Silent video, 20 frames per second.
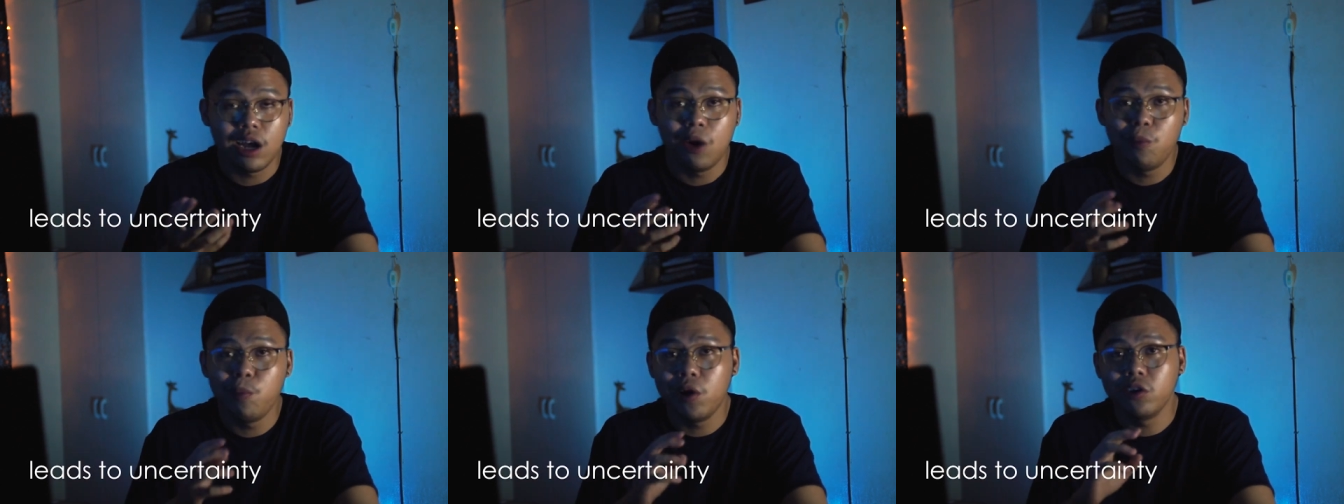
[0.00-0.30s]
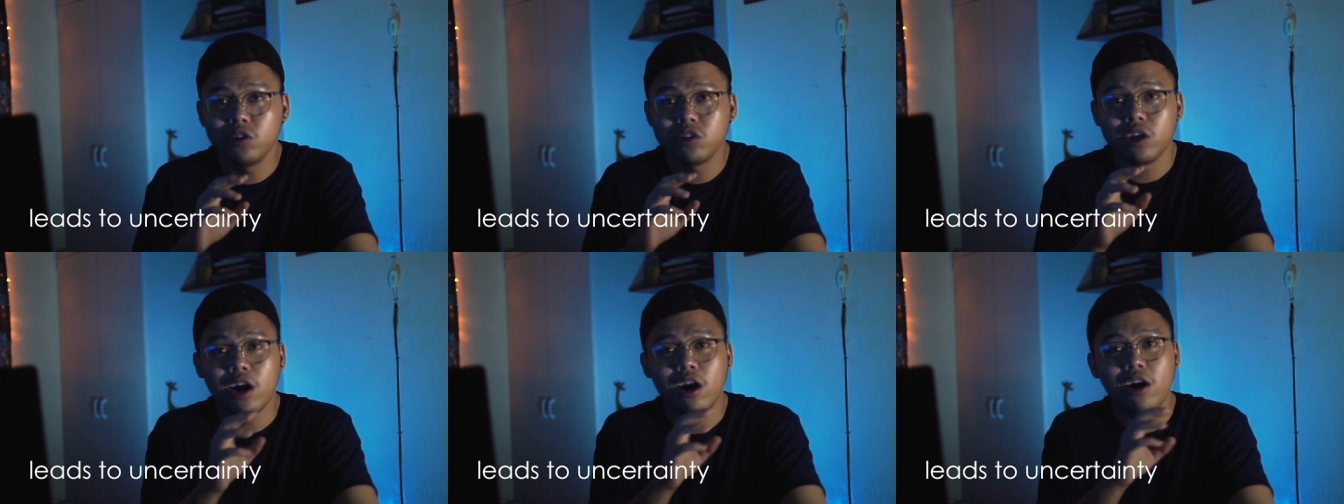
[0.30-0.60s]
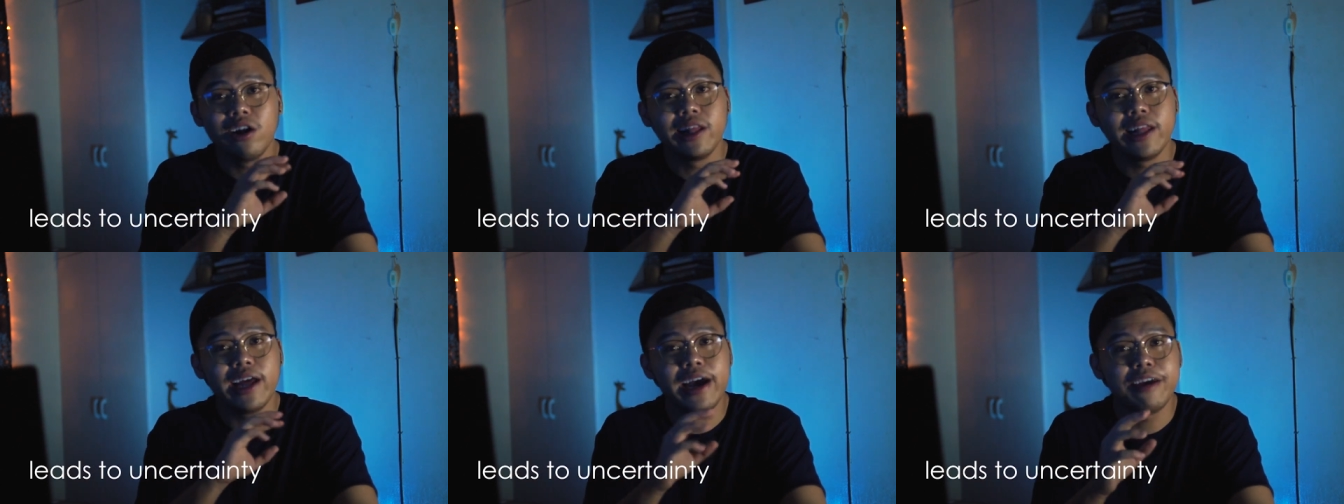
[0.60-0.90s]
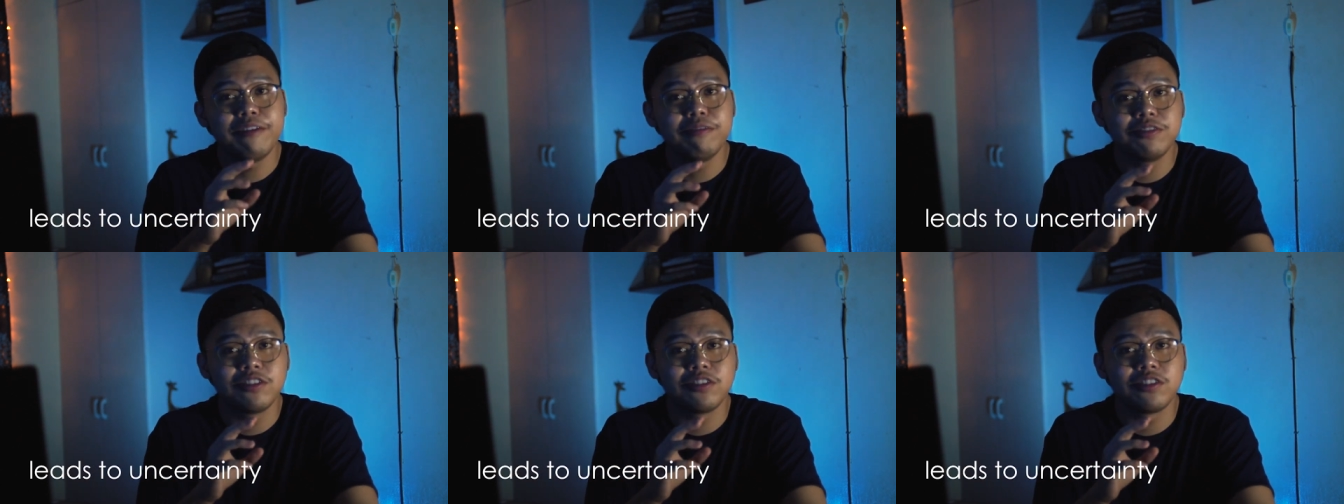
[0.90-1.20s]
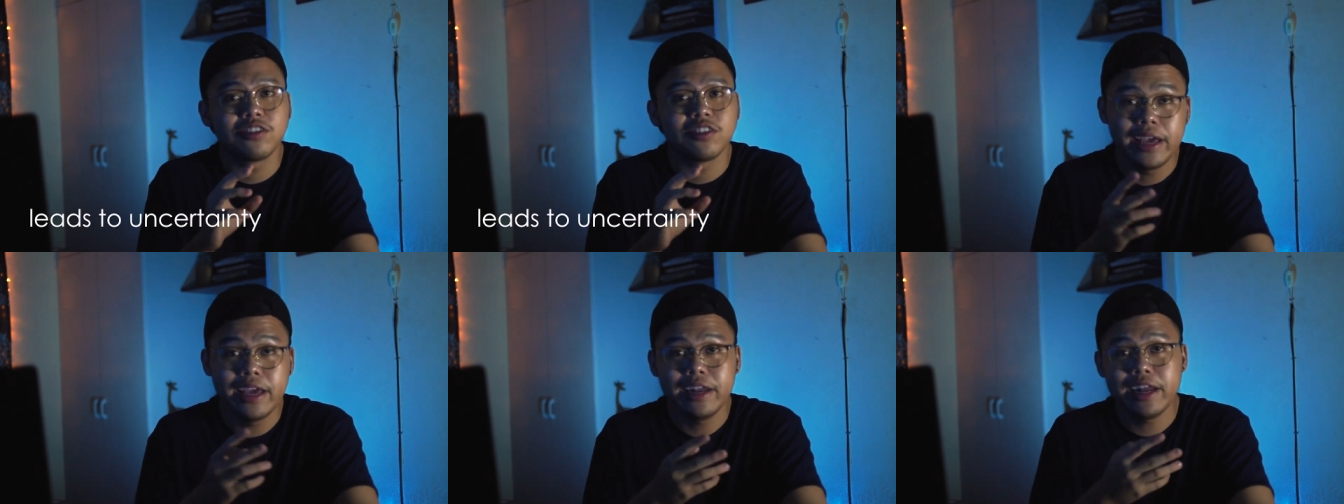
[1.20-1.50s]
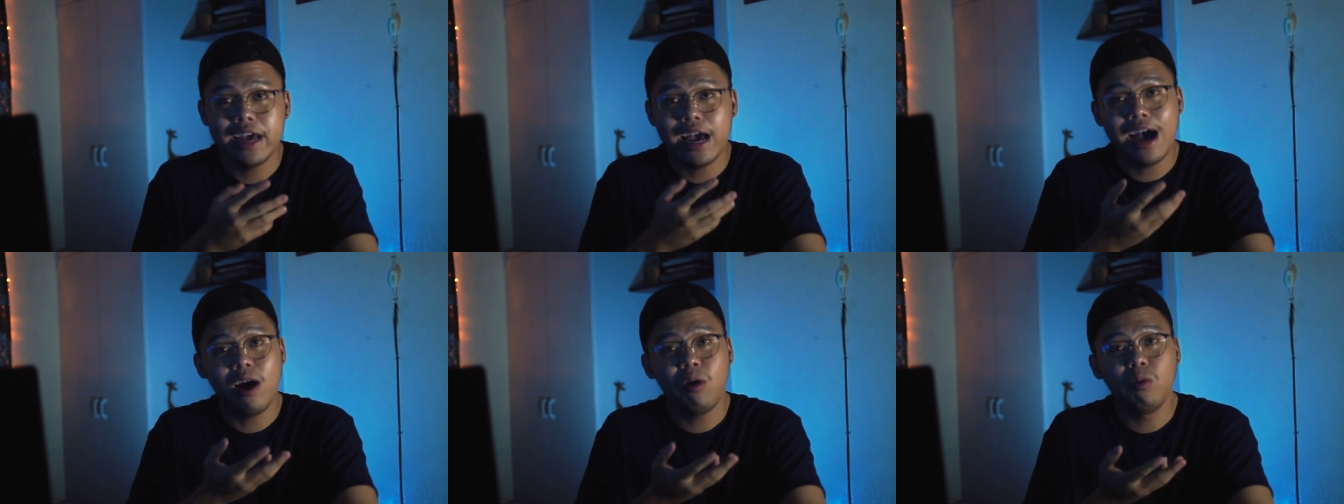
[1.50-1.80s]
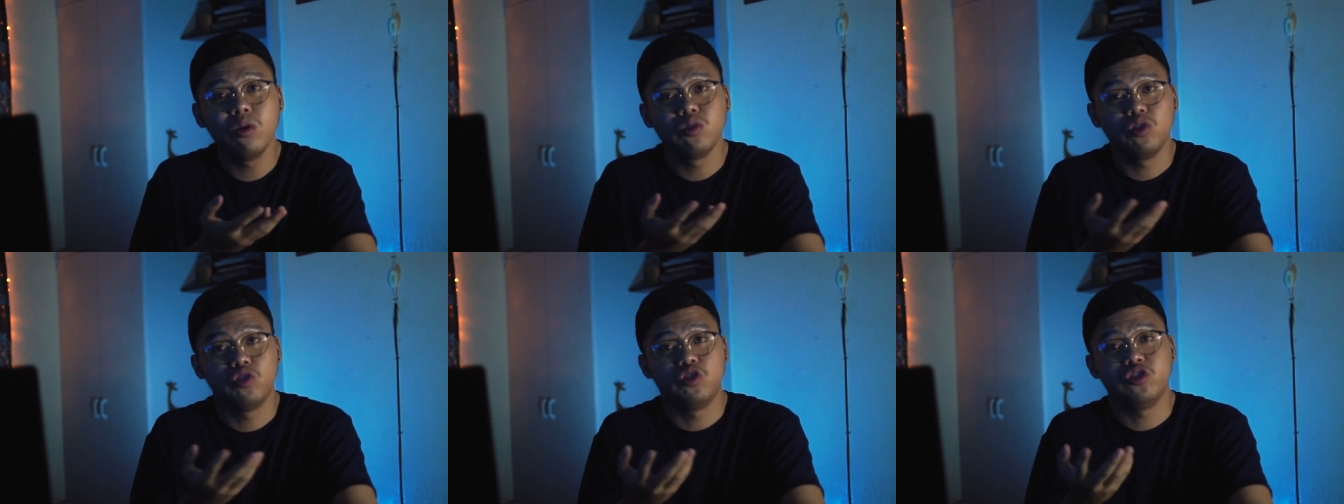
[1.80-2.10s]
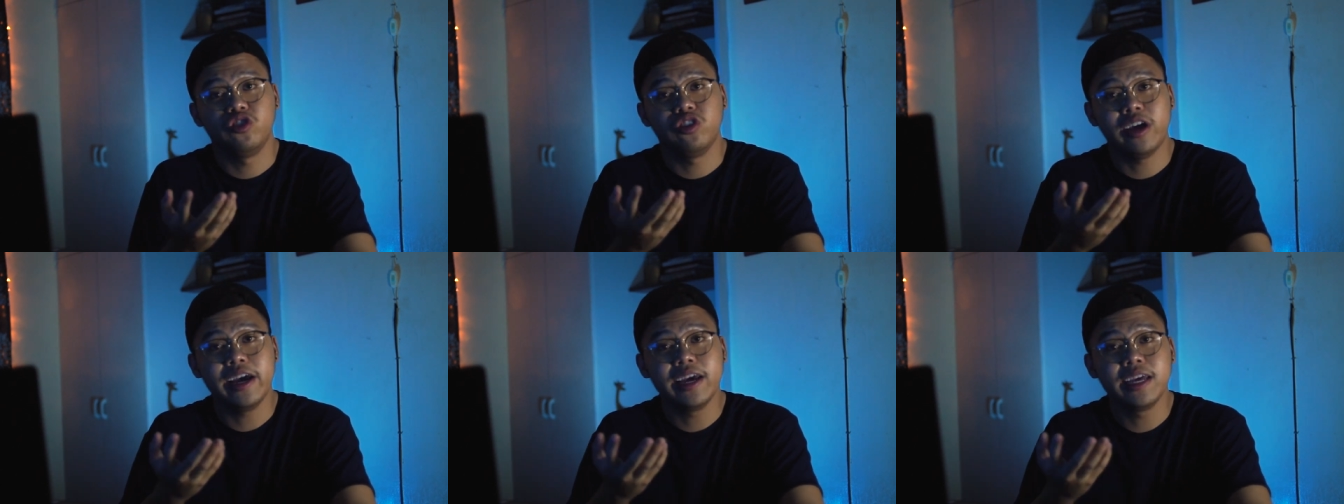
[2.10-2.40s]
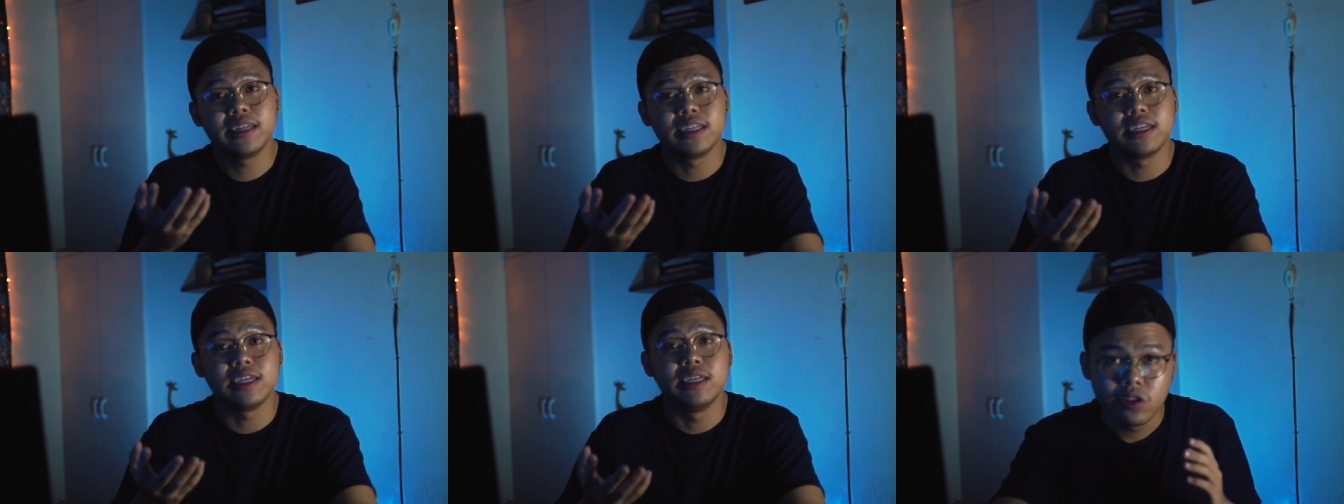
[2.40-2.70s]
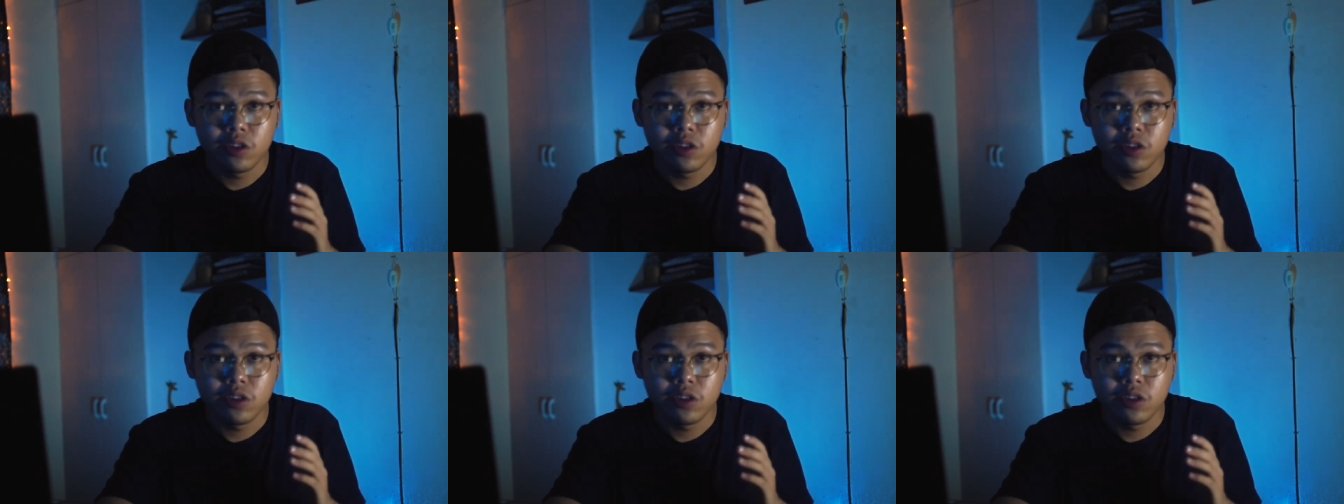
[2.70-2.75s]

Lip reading: about our lives in our society.